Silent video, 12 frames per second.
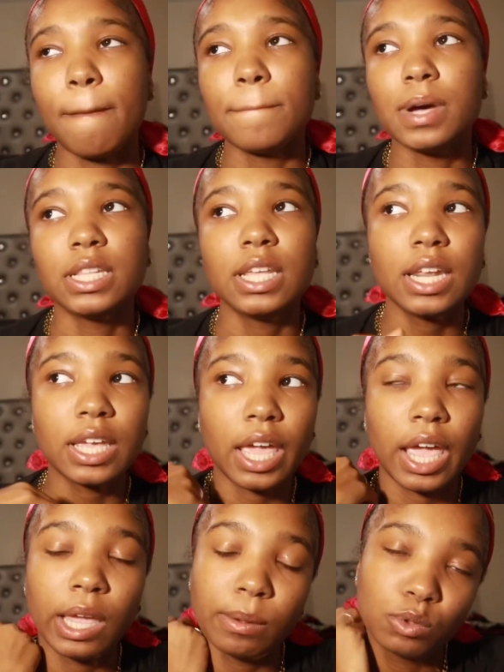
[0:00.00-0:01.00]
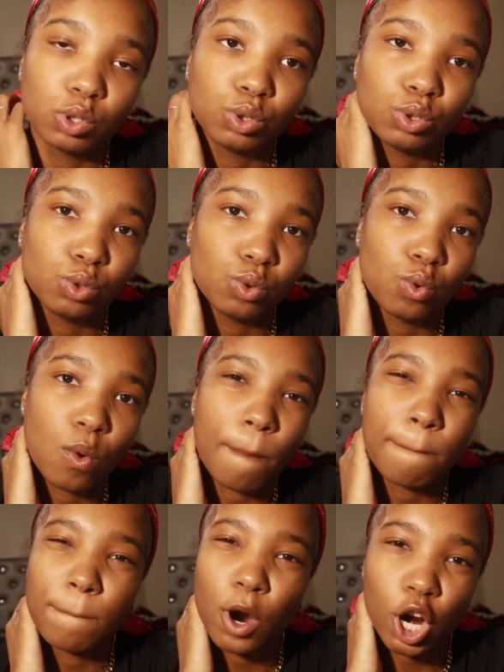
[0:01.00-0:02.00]
But then it came to
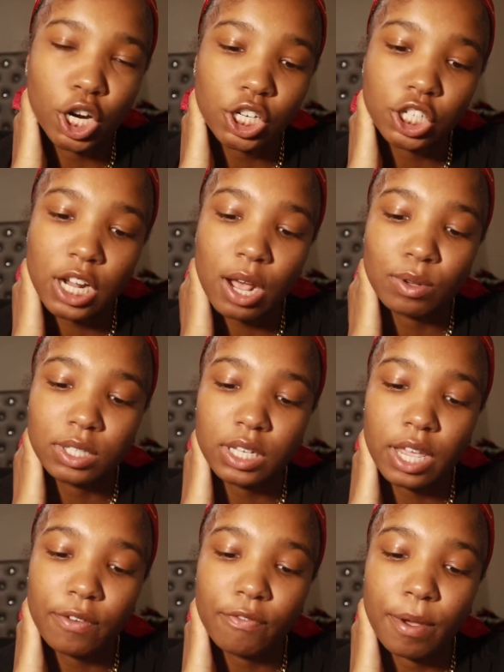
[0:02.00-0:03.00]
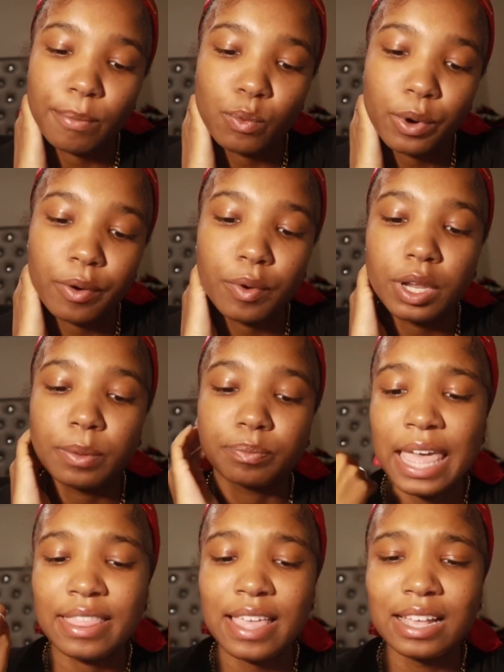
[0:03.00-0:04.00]
March, I would say February,
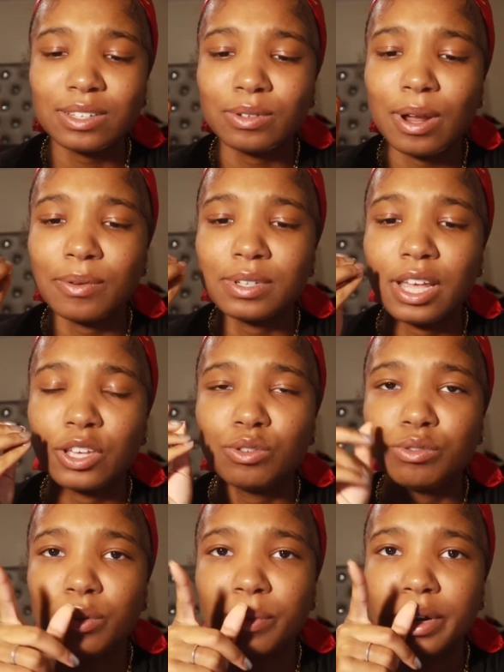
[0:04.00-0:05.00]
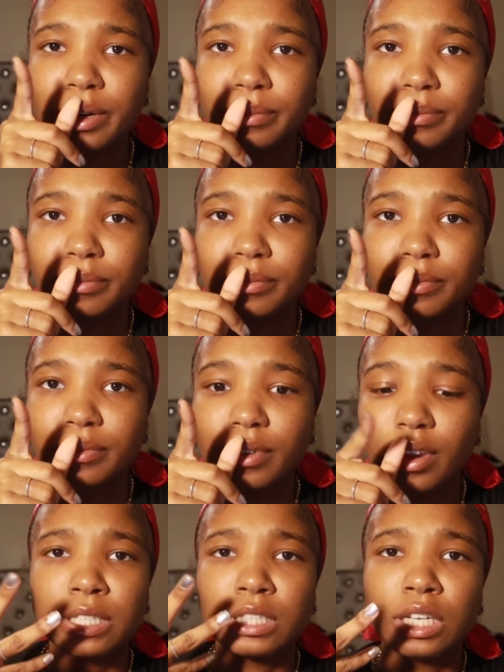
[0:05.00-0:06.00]
and that's when I was like, you know what, I'm
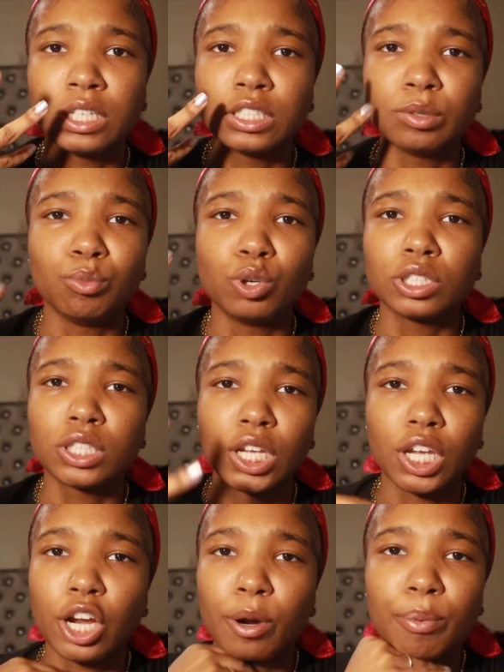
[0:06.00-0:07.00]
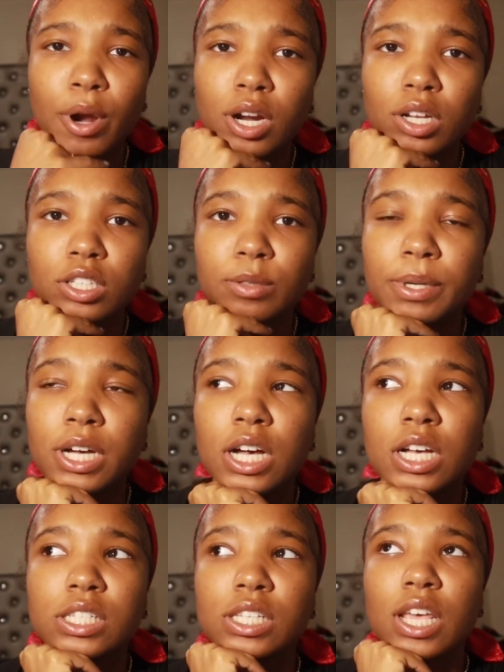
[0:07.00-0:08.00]
about to get some more skincare products,
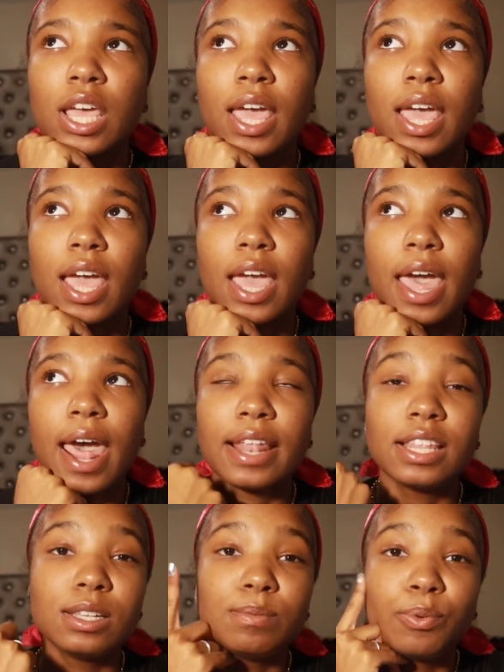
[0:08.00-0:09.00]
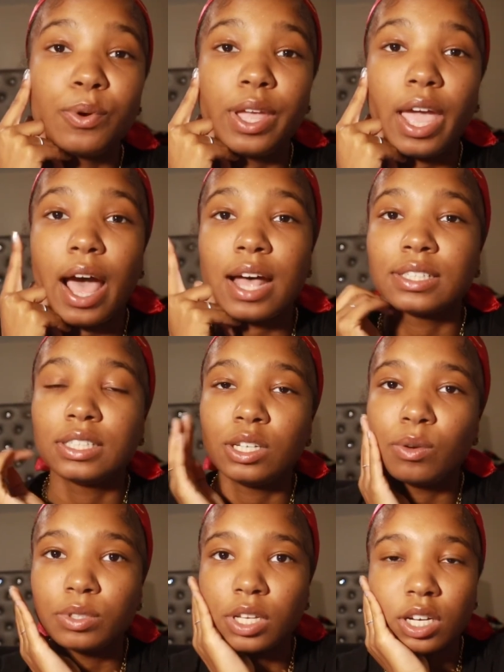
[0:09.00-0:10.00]
because at this point I
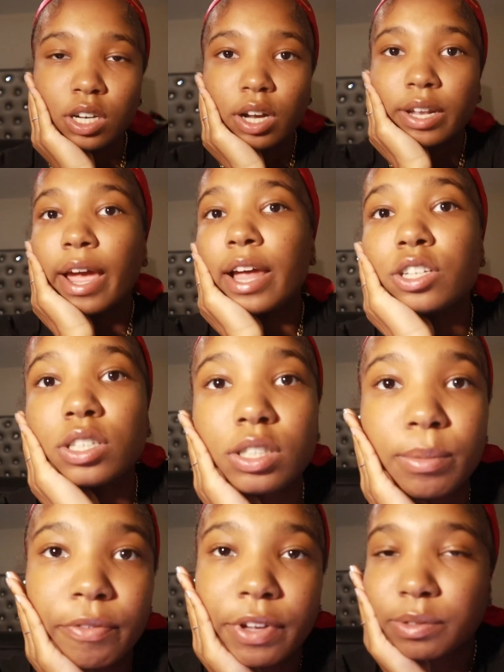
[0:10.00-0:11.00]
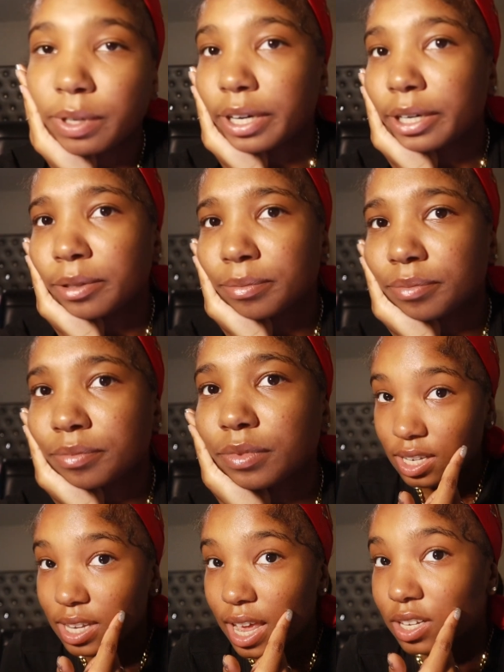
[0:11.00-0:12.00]
still was getting dark. Like, as y'all see my face right now,
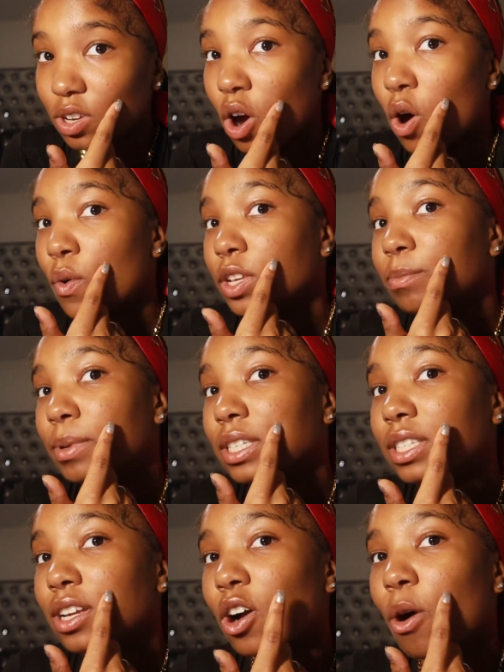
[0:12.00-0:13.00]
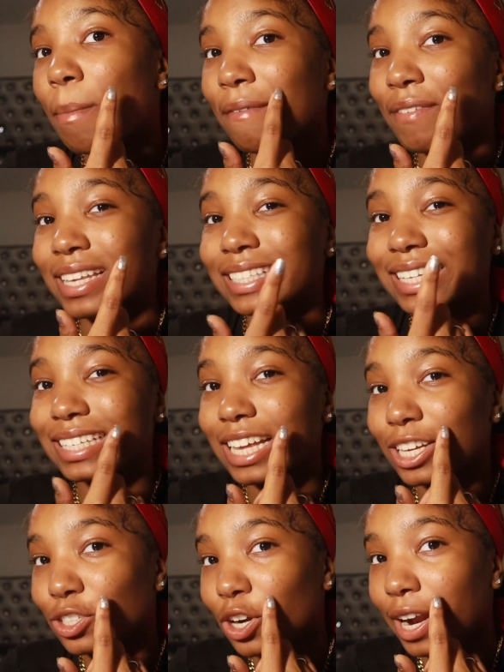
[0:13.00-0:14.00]
this has always been stuck on my face since
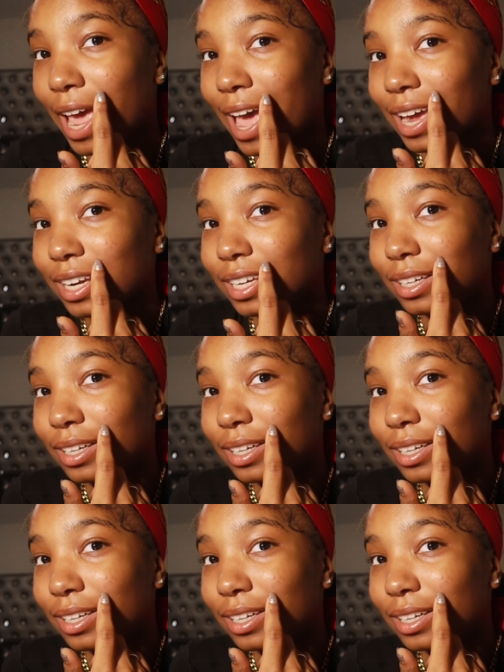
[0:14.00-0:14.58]
I started acne.